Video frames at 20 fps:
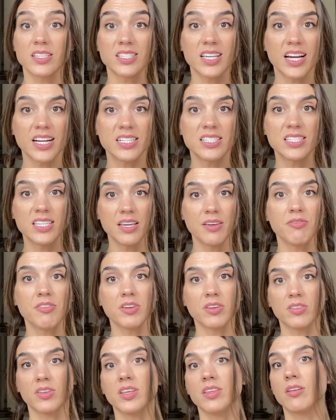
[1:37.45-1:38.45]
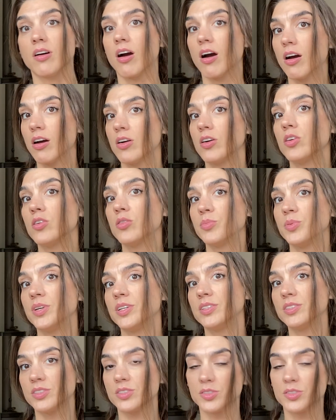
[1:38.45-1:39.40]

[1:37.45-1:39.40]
Scientifically, the heart opens